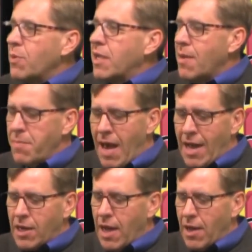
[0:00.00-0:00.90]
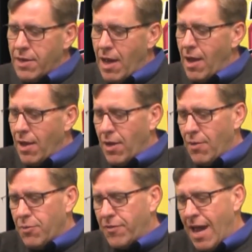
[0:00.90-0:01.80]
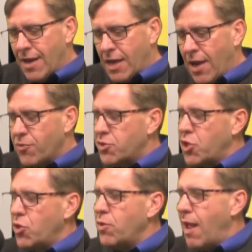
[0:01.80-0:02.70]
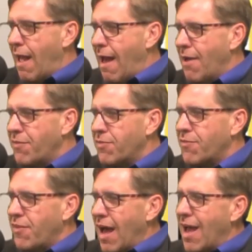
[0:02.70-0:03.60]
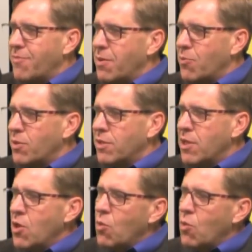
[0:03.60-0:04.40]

when we come back, now we've kind of covered 2.5 of the 5, but we'll